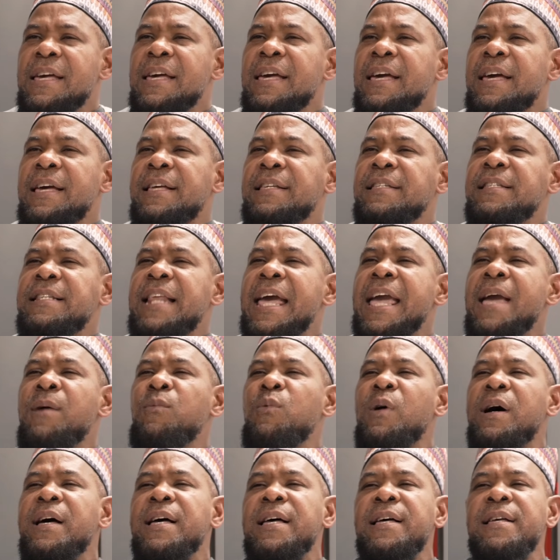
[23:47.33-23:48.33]
His name
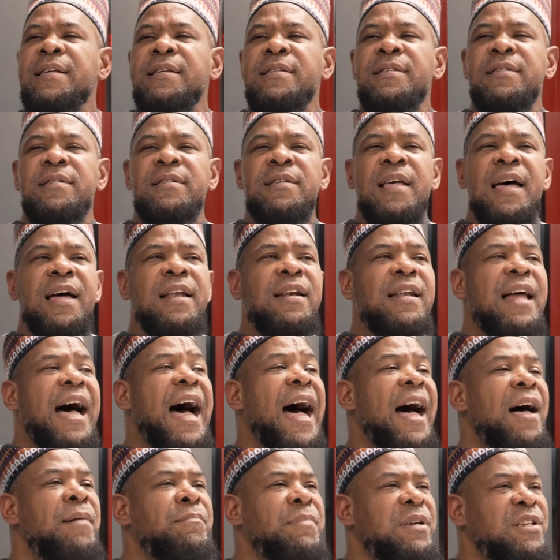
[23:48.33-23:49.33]
was
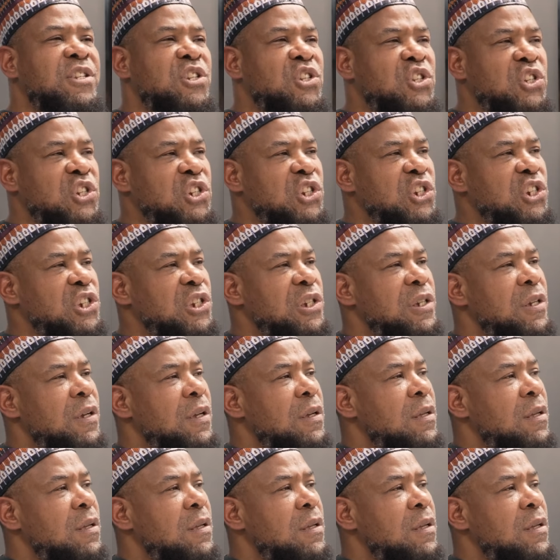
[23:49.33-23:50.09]
al-A'mash.